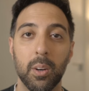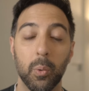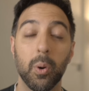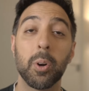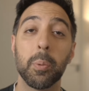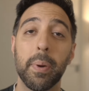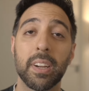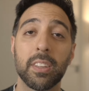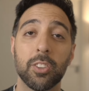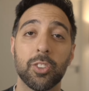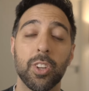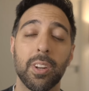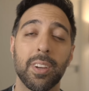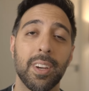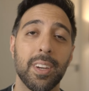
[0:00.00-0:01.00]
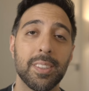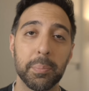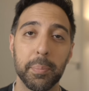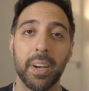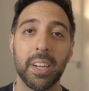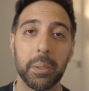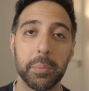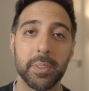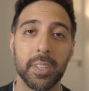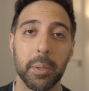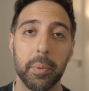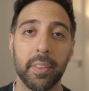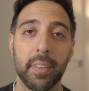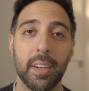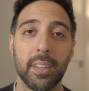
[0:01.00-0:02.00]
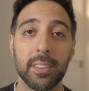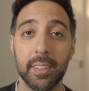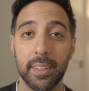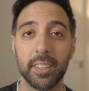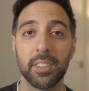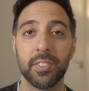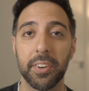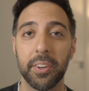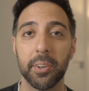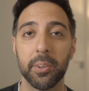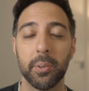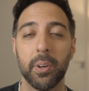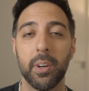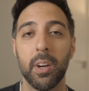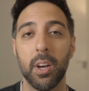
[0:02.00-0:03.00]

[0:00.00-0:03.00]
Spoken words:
Welcome back to the channel, guys. My name is Amit, and in today's video,